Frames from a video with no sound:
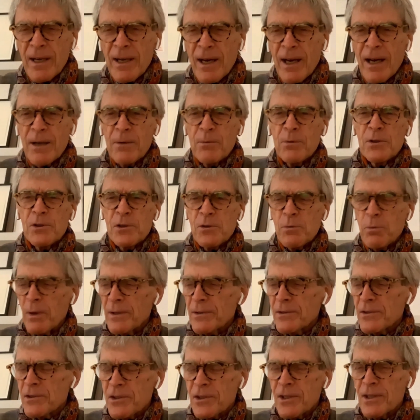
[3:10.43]
I was
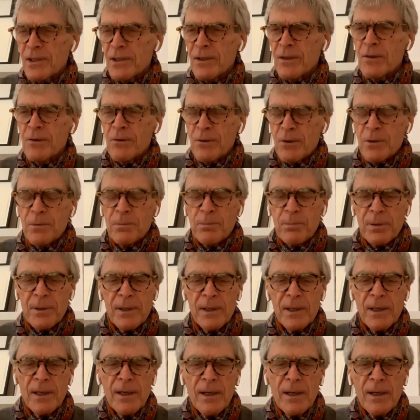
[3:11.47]
once in a group